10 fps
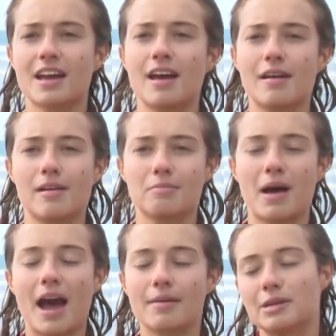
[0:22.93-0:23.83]
Um,
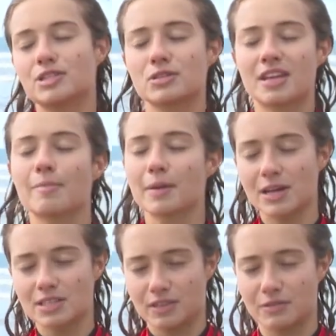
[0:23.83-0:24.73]
I'm a two-time
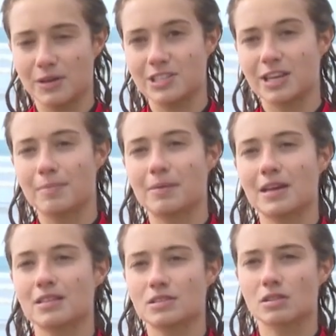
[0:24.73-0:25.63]
ParaSurf World
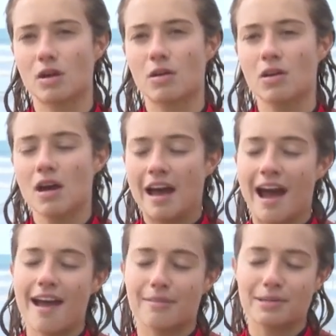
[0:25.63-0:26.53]
Champion, so
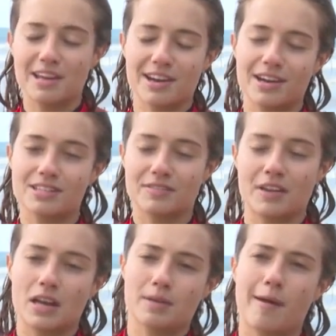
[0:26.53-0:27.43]
I'm here
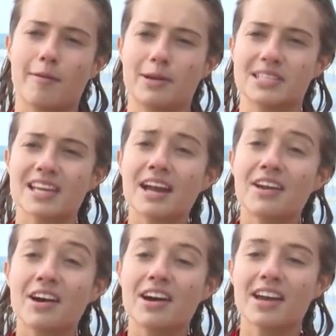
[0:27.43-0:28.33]
defending my world
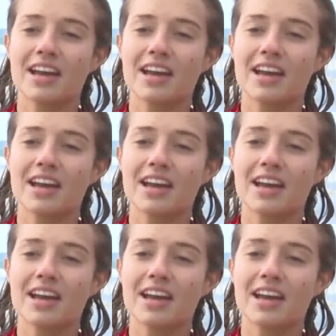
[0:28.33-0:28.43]
title